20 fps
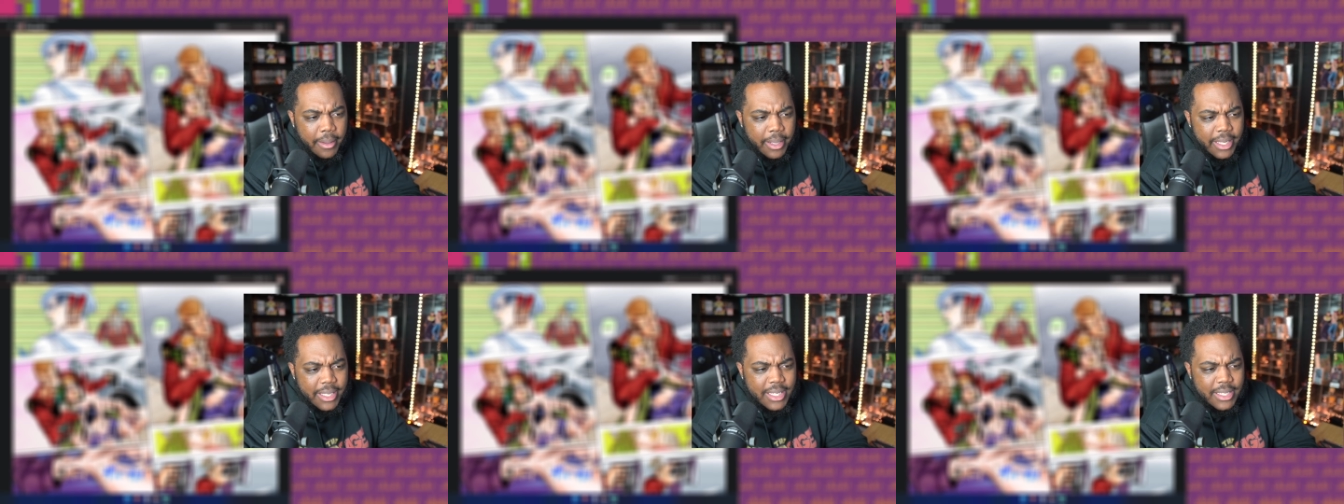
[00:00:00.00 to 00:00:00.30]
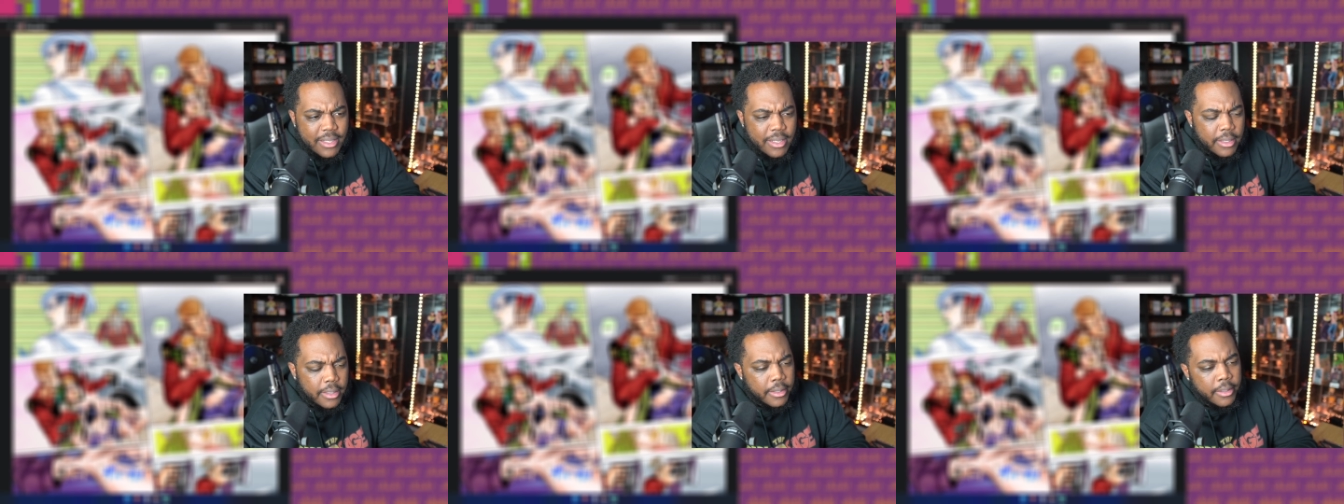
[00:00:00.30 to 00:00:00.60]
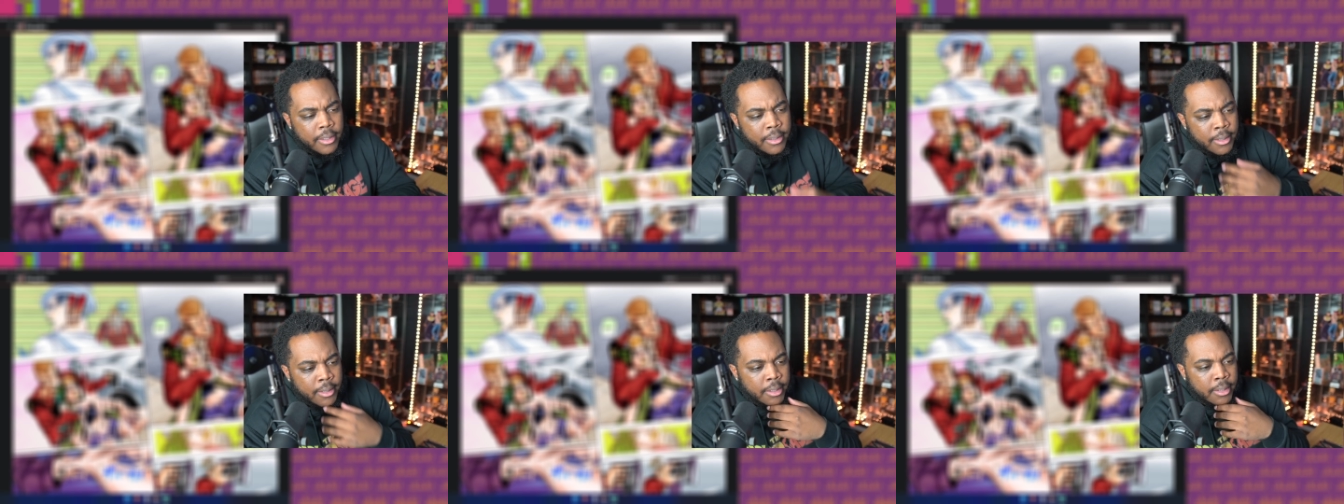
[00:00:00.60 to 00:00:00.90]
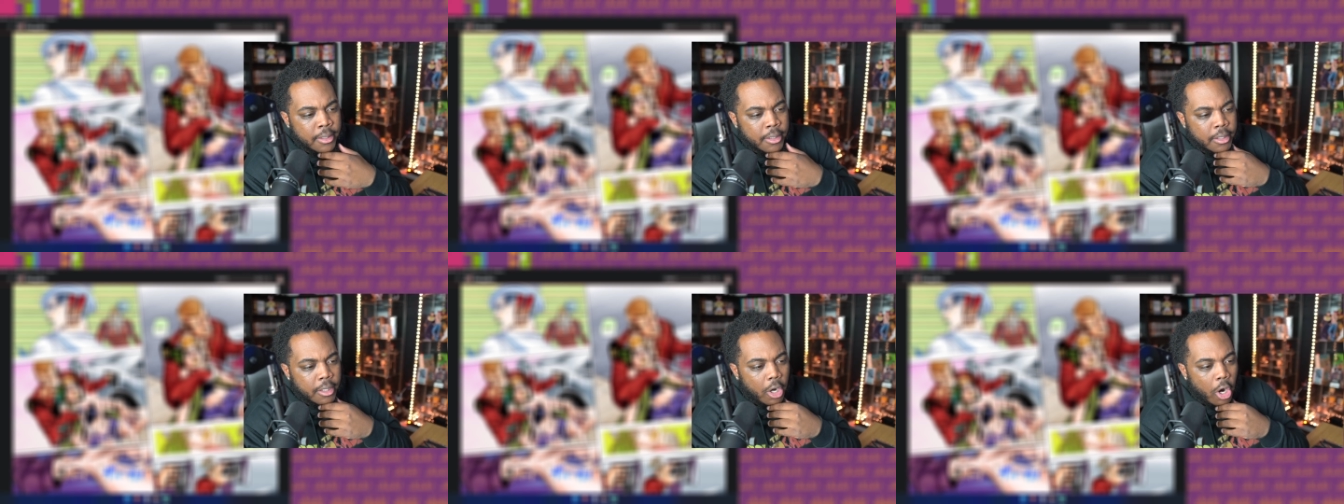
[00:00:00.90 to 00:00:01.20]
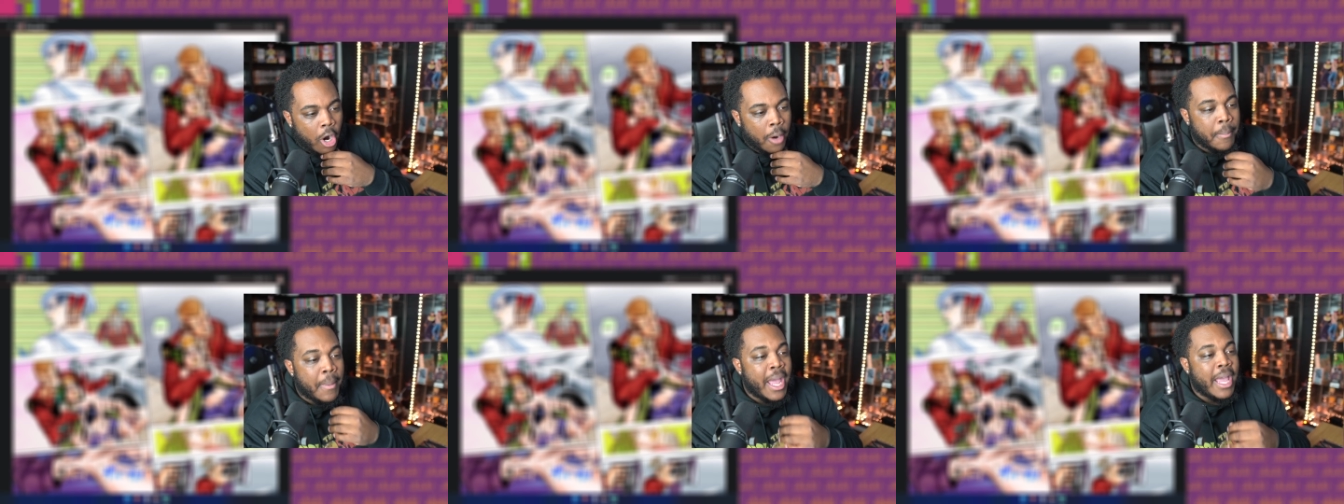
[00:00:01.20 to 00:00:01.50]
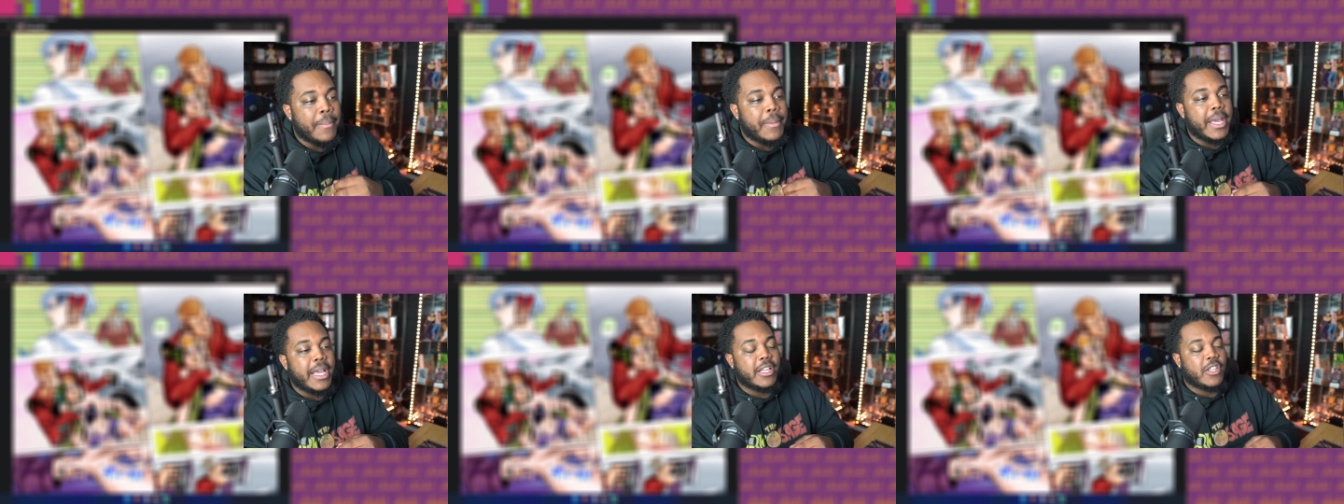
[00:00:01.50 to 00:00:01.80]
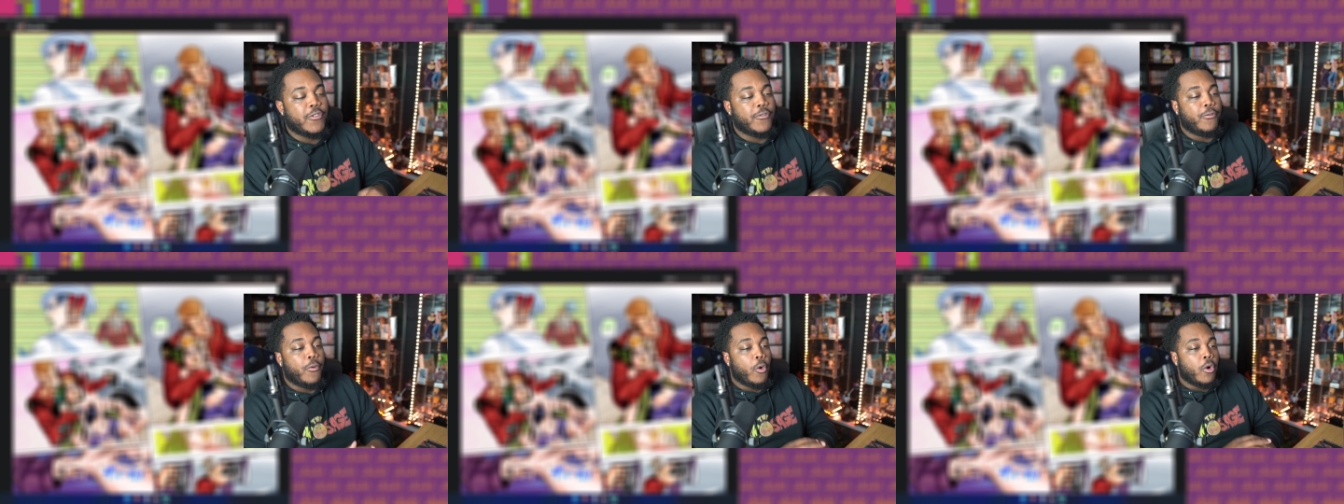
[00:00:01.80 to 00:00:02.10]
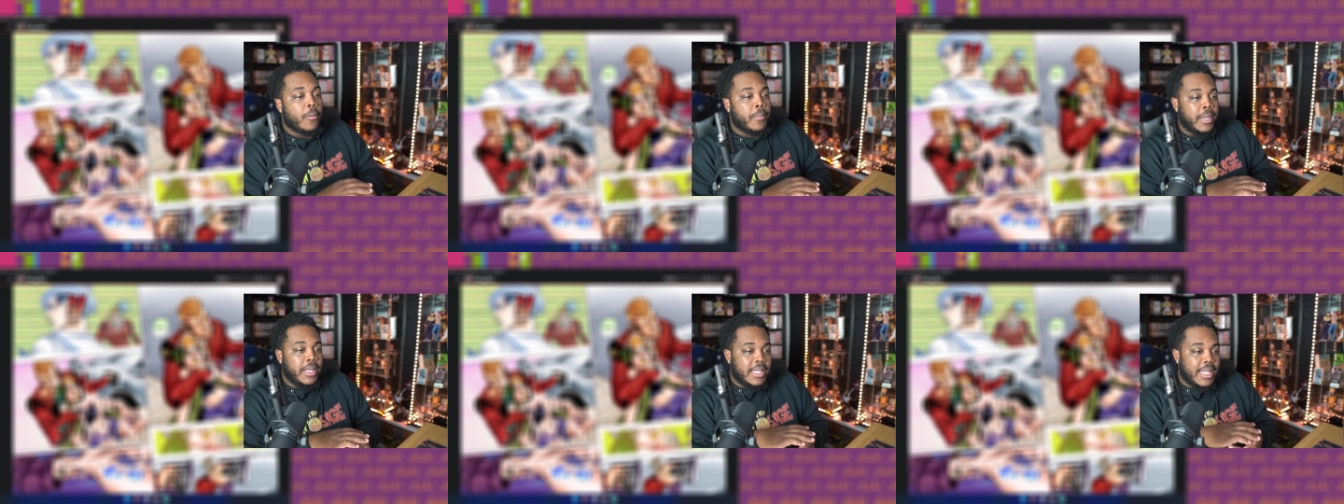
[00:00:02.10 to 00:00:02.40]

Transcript: It just or maybe it's forming